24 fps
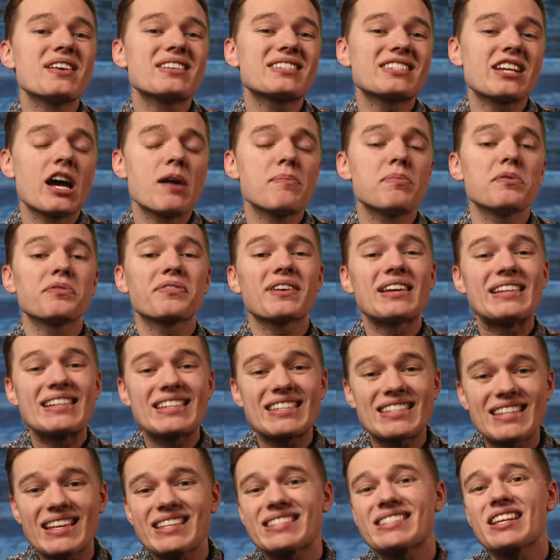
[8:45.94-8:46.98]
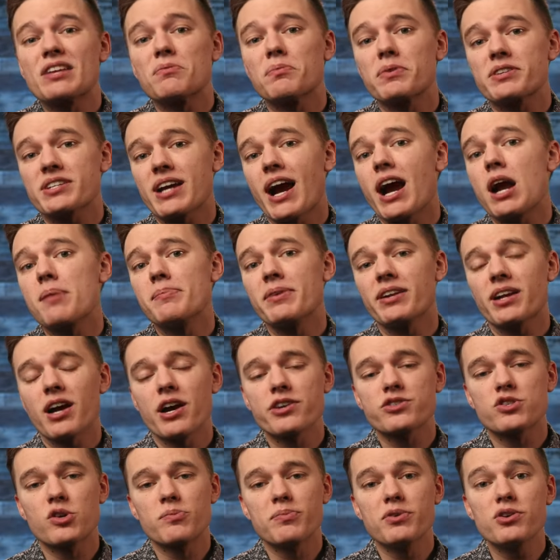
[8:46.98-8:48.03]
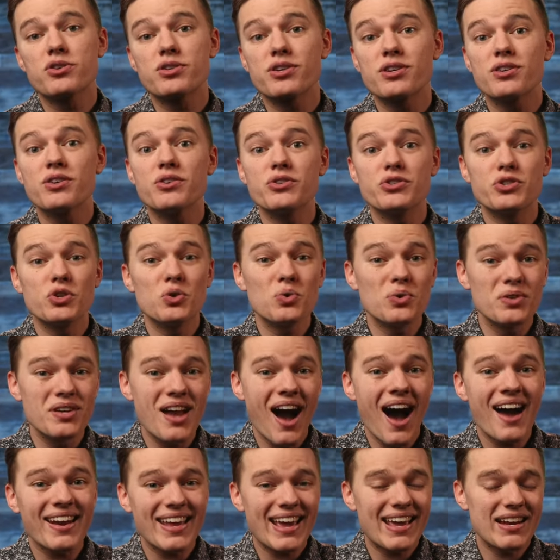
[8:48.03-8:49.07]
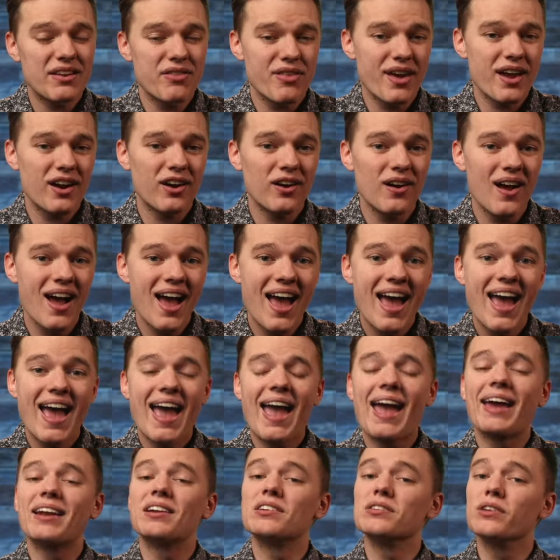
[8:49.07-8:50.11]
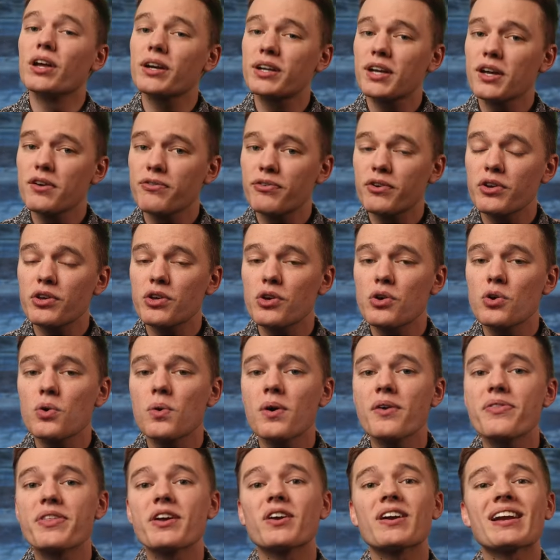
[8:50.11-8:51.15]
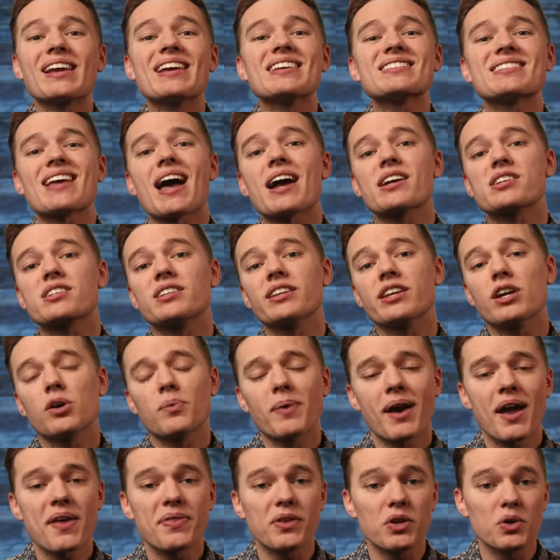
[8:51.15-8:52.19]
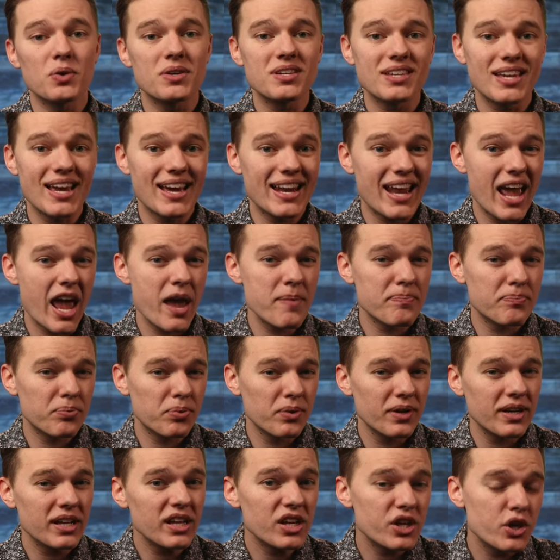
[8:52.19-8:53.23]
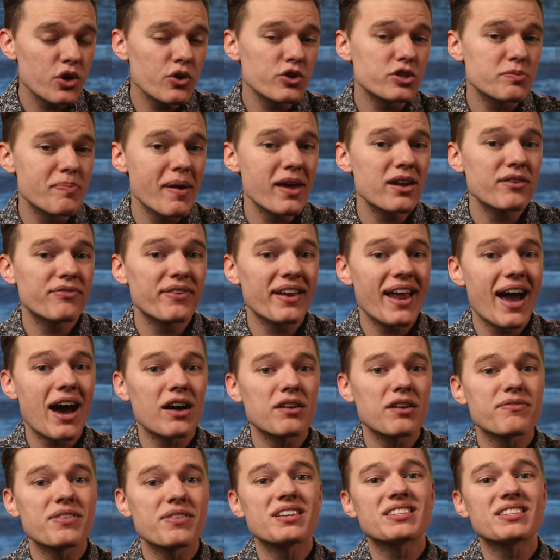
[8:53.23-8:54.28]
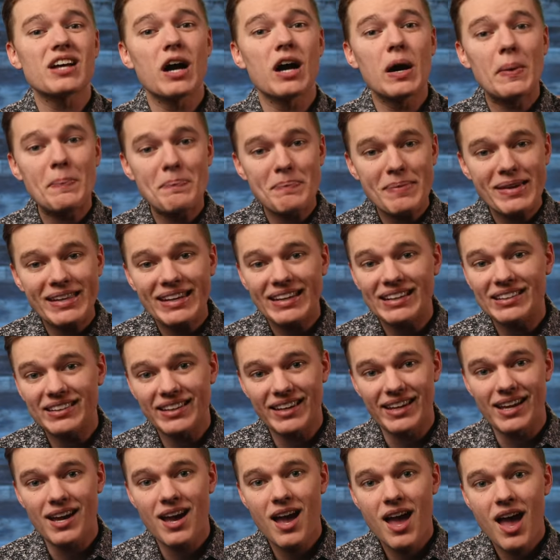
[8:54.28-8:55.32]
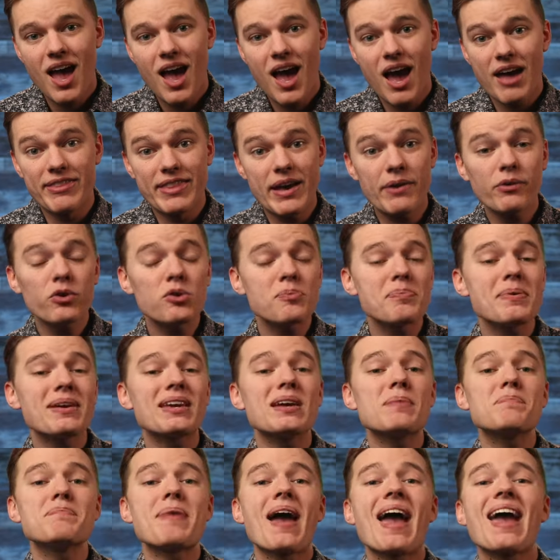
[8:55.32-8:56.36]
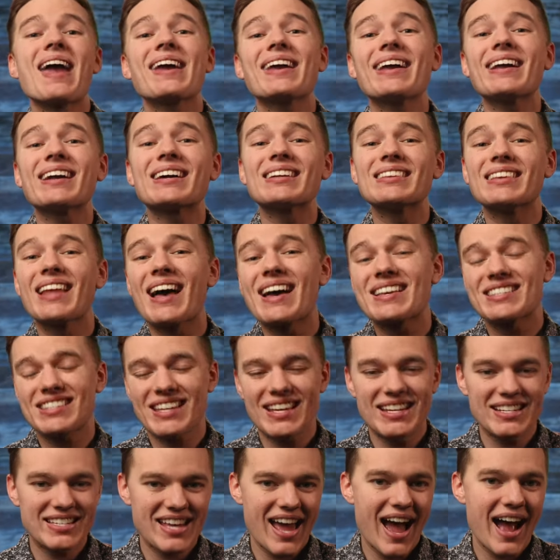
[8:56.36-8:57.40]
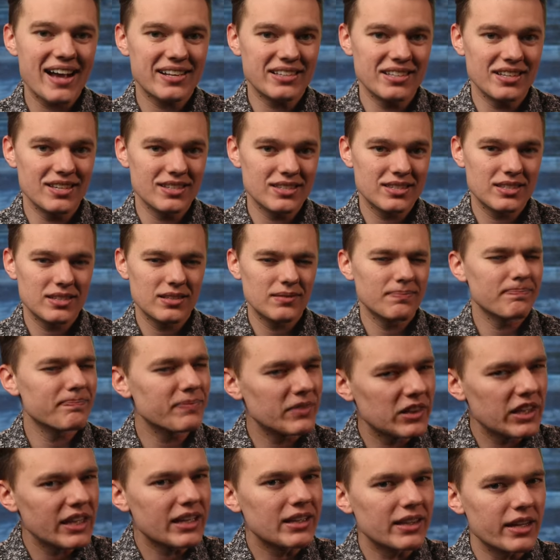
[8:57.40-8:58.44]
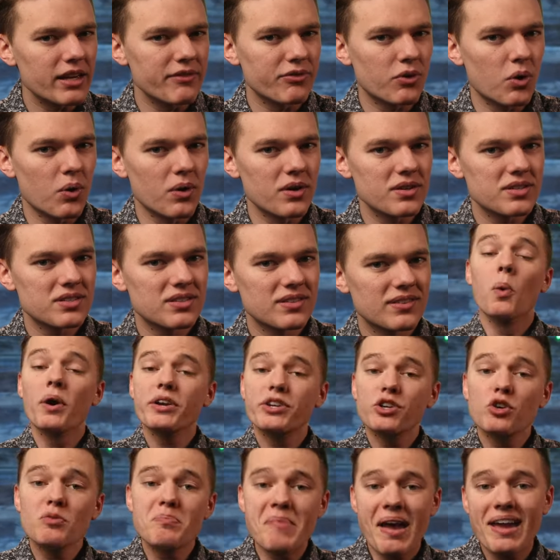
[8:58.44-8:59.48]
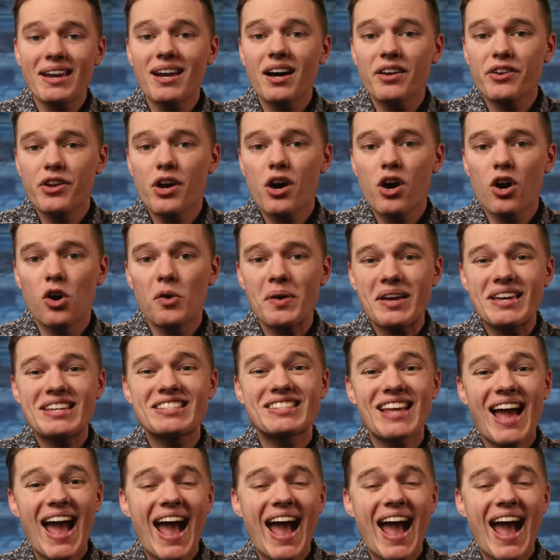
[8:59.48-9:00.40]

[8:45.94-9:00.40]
this type of consistent retirement contribution do not end there, and lucky for you, there is actually a way that you can get a pretty huge benefit out of this immediately, and that would be paying less in taxes. Legally, of course. What you may not know is